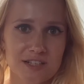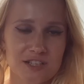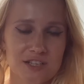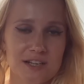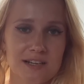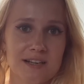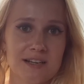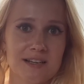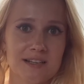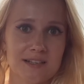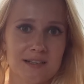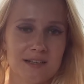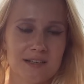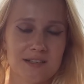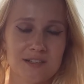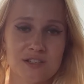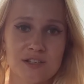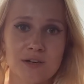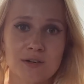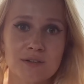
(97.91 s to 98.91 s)

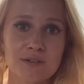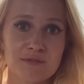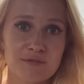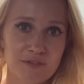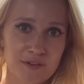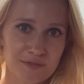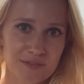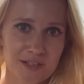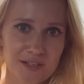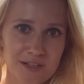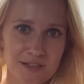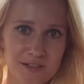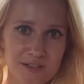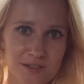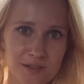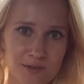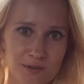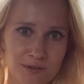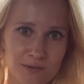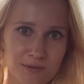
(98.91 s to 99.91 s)
She turned 50
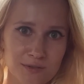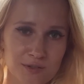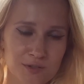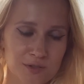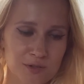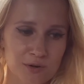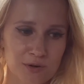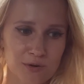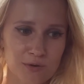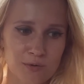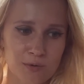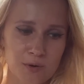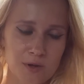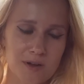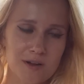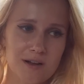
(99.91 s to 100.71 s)
years old, so